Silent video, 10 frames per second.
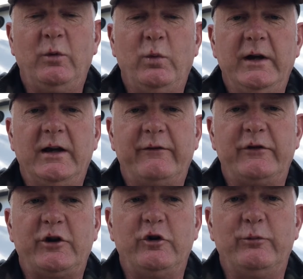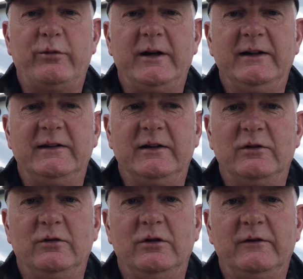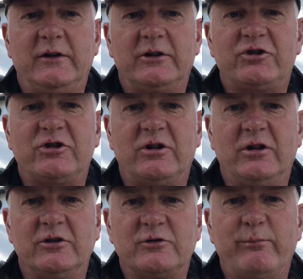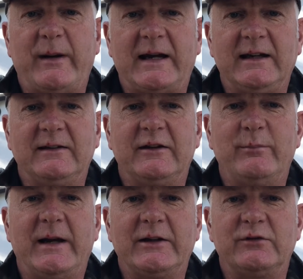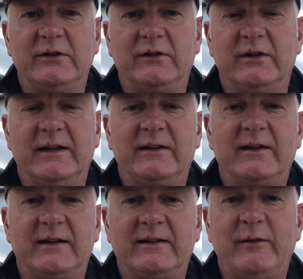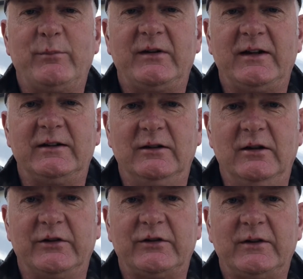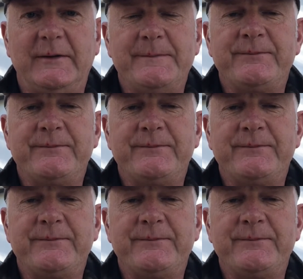we have recuperated all of our charge back into the batteries, and that's that 10% loss,